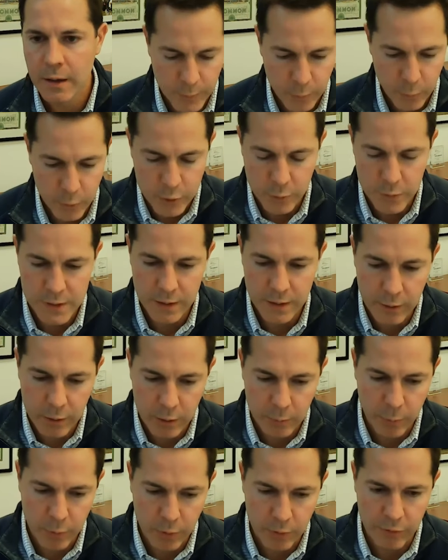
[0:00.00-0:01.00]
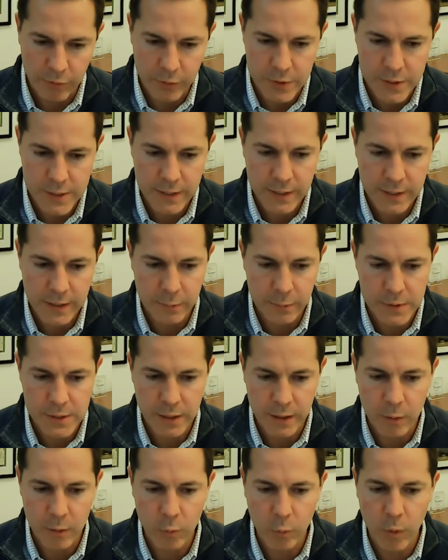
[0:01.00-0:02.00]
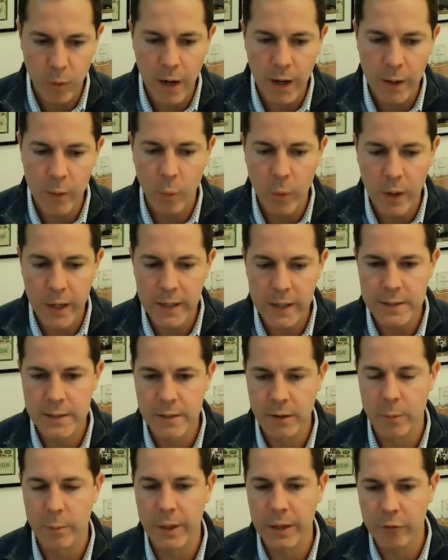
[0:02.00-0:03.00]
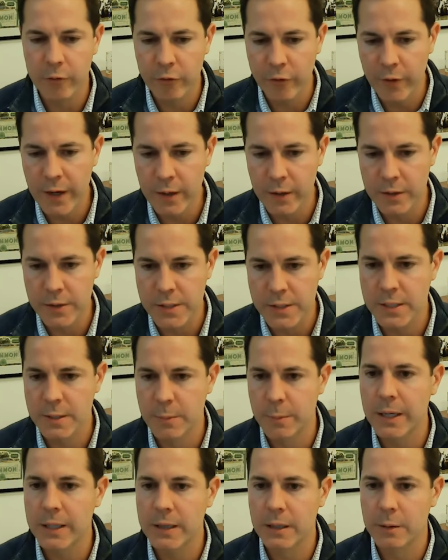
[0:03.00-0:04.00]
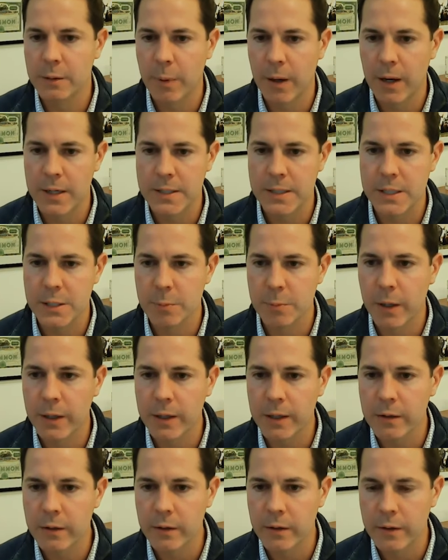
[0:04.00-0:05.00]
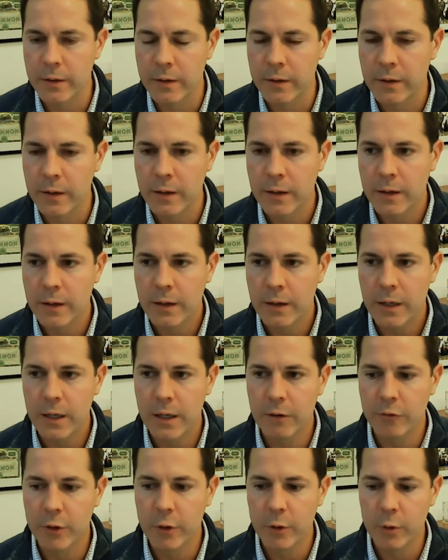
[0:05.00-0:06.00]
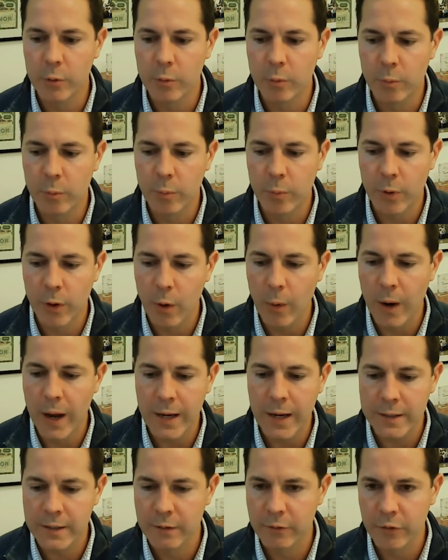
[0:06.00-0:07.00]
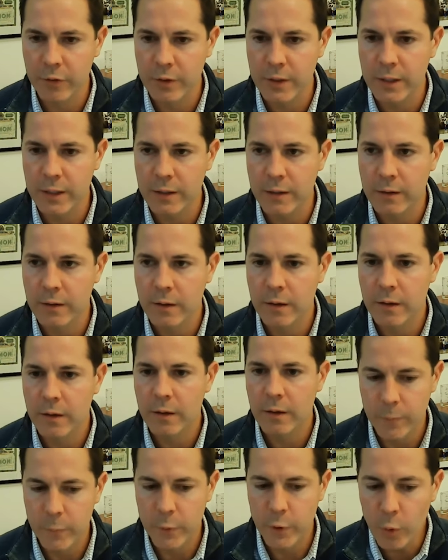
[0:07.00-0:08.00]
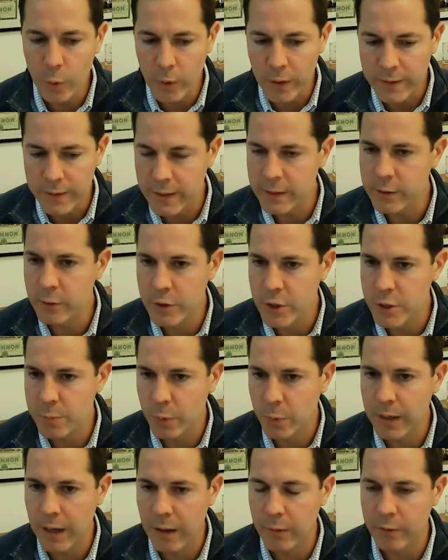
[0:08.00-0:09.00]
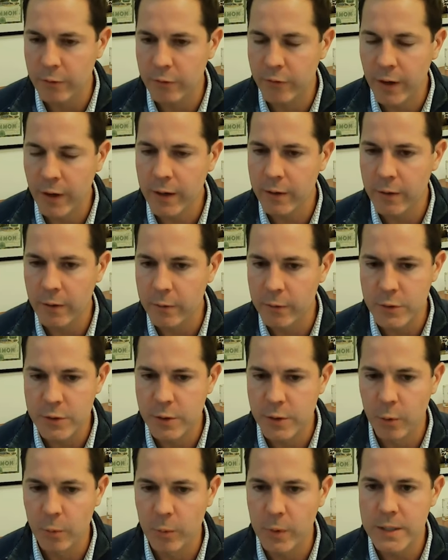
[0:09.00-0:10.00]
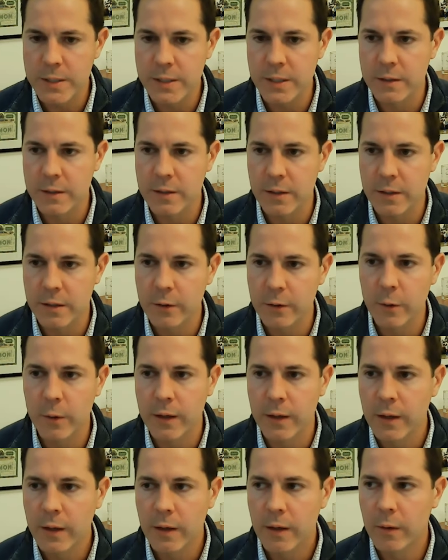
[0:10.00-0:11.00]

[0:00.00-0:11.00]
which was another perverse thing. It was like, why wait till the bank fails to make the deposits money good? If you proactively do it, then you just put out the fire and there's no reason to do it.